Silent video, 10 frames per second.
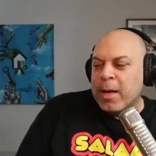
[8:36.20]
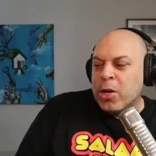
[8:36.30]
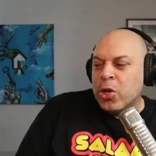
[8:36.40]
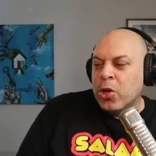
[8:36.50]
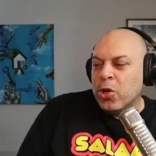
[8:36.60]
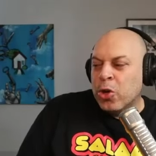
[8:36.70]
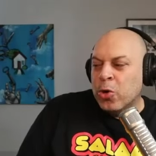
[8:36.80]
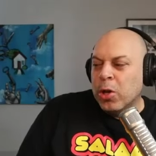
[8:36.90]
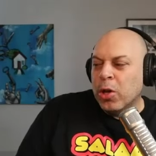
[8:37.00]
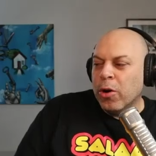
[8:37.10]
you,
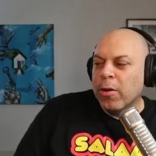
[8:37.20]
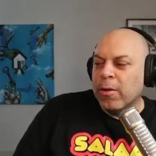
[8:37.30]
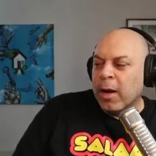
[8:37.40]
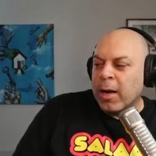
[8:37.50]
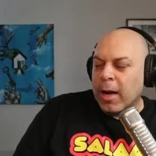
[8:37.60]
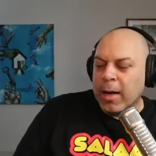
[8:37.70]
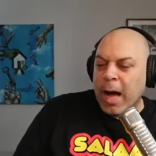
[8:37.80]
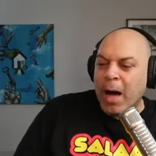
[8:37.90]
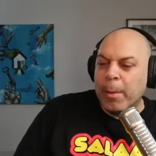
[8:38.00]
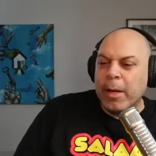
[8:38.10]
you learn a
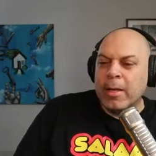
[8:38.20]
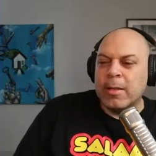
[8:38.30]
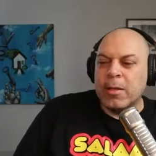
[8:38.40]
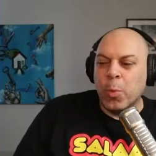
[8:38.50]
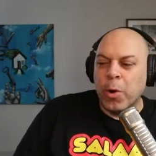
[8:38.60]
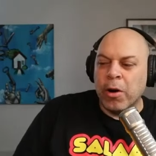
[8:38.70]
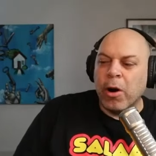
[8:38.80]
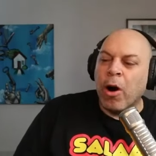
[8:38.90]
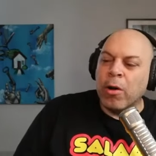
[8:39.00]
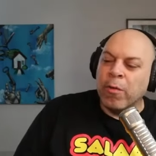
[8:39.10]
comedy is this
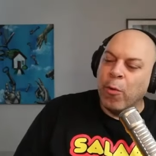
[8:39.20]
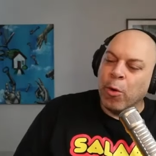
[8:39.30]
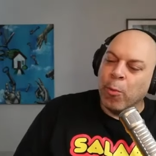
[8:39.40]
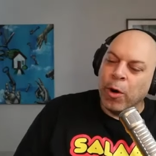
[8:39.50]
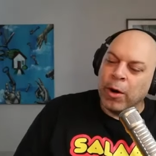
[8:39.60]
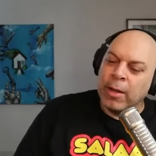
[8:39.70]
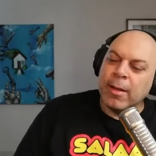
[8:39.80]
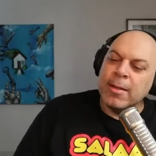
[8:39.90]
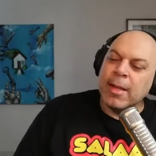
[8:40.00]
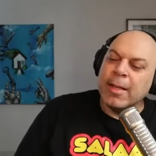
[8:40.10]
weird art form where it
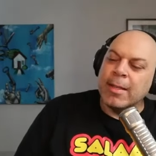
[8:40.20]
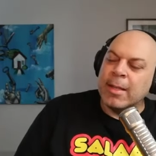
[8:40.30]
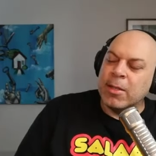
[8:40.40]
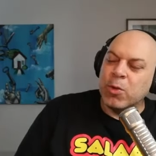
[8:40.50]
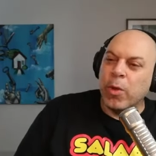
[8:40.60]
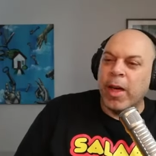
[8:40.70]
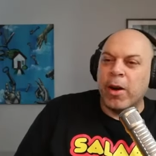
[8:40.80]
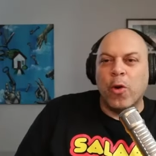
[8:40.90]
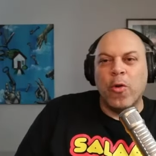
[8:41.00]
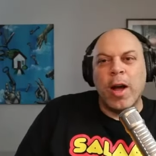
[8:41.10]
doesn't exist
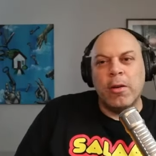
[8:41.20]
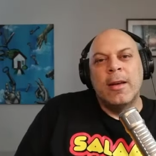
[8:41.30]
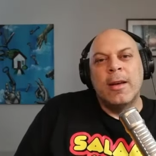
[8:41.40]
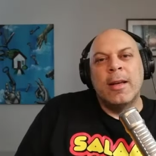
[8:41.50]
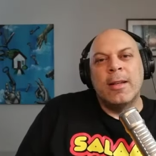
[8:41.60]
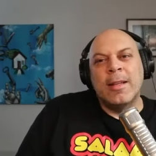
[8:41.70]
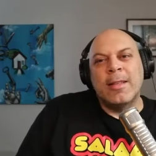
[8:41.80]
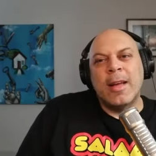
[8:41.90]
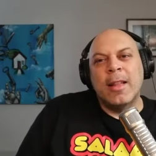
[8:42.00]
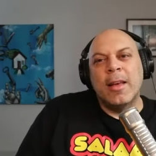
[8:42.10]
without a crowd. It,
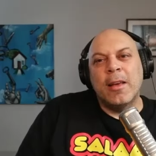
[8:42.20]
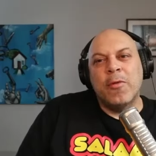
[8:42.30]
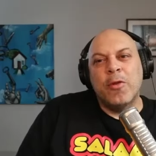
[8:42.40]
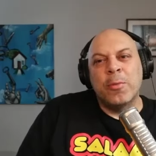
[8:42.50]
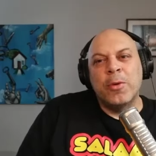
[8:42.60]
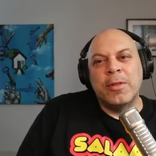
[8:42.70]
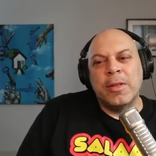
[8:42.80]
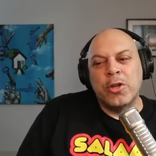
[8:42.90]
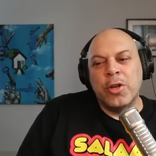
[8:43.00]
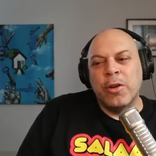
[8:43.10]
it's not like if you're a
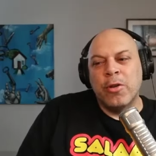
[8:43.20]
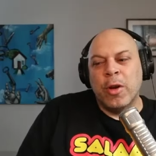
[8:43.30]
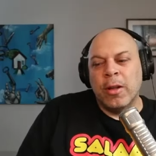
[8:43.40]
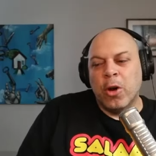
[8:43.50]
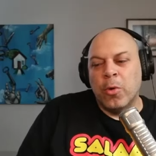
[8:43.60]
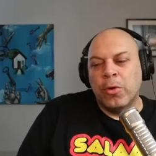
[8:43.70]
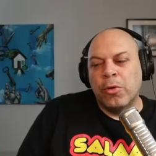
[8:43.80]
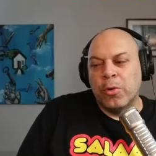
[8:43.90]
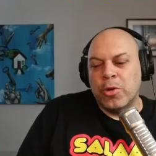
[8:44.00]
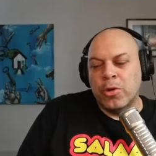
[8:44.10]
musician, you can go
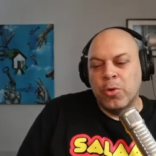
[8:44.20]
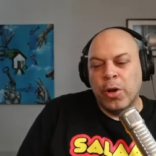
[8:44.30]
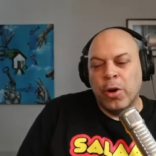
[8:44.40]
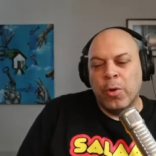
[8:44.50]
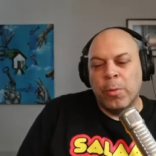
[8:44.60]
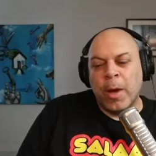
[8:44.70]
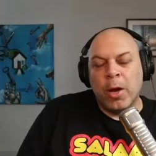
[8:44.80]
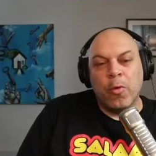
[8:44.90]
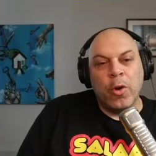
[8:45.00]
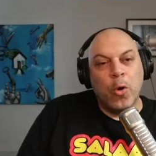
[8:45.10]
into a studio and
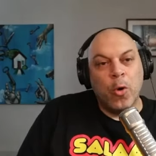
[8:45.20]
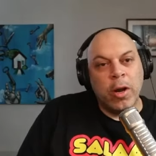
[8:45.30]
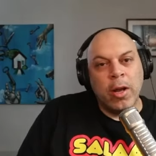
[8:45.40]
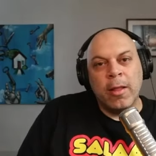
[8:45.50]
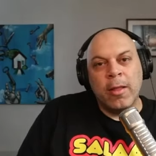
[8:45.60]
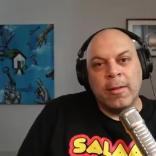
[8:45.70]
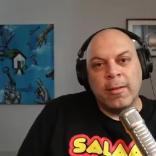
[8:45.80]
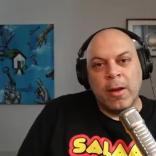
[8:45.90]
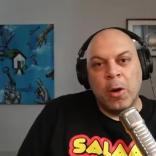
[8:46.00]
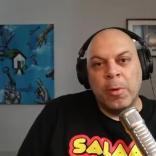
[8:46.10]
make a recording and
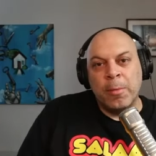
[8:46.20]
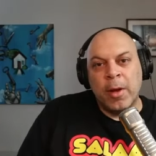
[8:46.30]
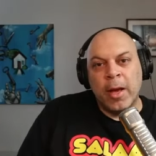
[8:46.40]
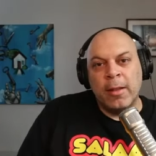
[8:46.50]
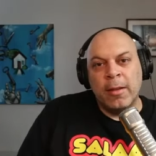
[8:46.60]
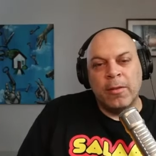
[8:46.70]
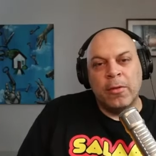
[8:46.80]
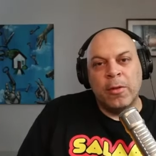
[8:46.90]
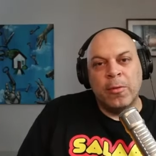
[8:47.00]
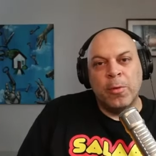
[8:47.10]
then tell people, hey, listen
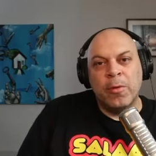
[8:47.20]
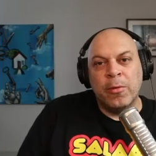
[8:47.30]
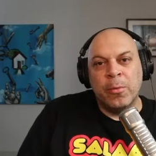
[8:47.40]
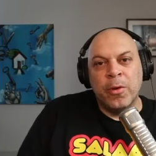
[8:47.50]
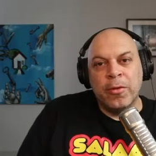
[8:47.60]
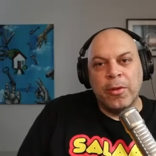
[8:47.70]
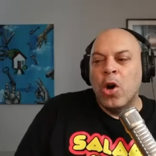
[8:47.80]
to this beautiful music.